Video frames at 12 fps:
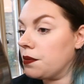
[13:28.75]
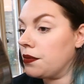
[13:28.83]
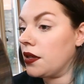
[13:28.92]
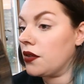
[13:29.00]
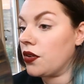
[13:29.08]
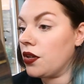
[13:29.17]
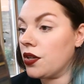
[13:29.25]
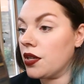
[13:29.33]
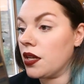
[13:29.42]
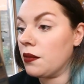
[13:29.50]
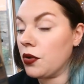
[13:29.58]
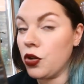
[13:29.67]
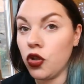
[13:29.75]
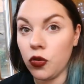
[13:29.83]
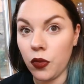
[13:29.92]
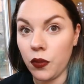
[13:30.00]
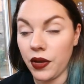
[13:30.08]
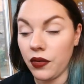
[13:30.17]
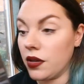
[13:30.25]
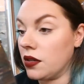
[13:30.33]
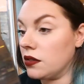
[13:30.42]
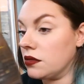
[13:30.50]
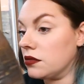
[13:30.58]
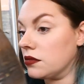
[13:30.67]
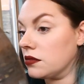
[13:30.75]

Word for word: but if I look at it in my normal mirror